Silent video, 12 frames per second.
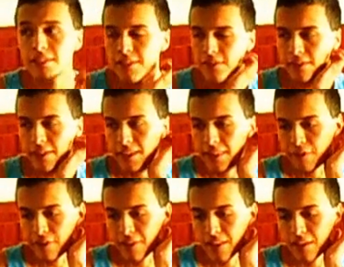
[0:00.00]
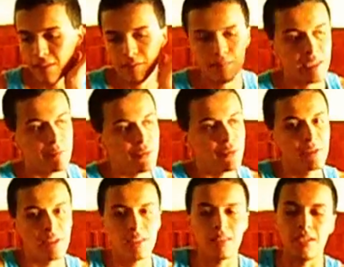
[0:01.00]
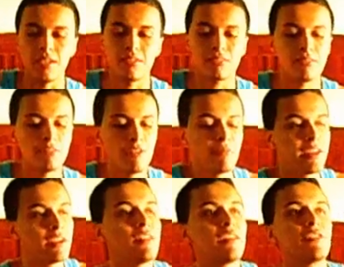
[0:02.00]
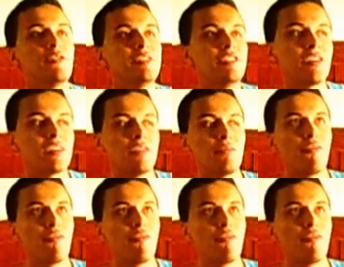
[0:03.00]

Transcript: So yeah, they were like, and people would get like, "Oh my god, like who's he trying to